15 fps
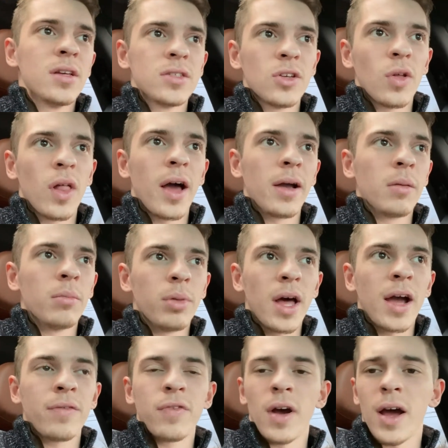So like
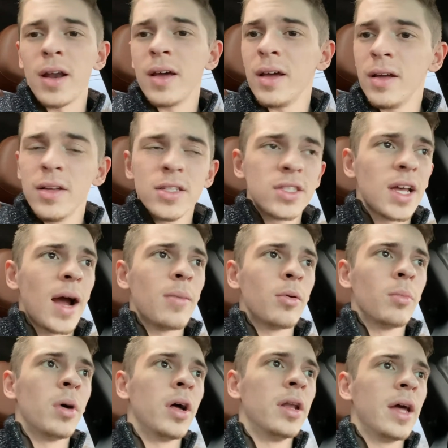Black Friday,
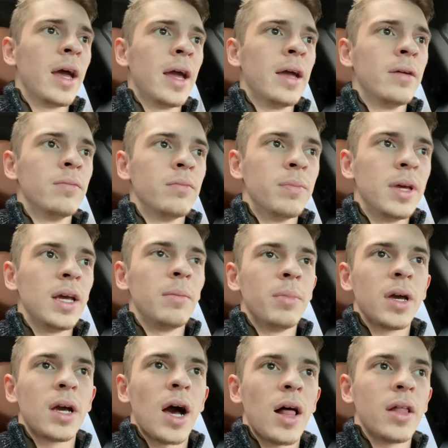Cyber Monday,
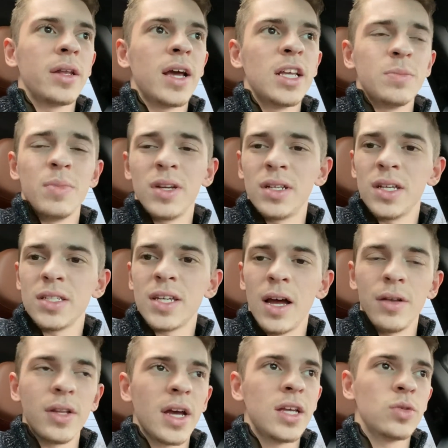big holidays, big
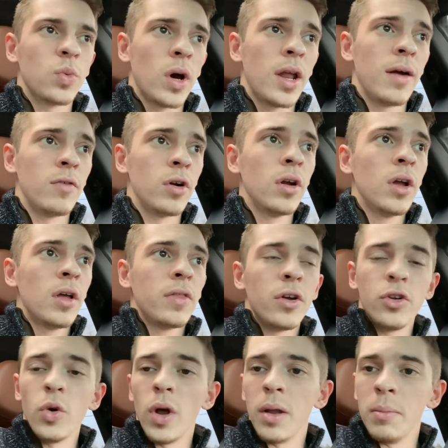discount days, whatever.
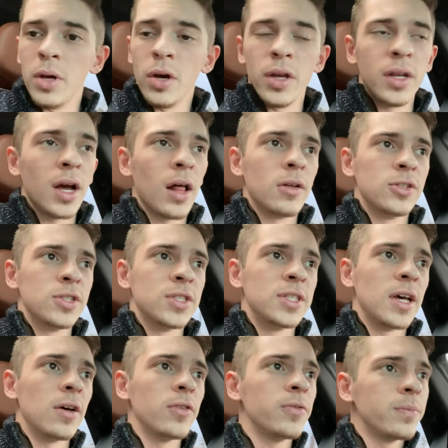They're doing $1 million in
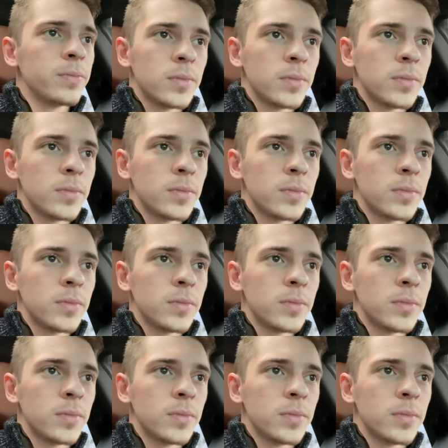sales.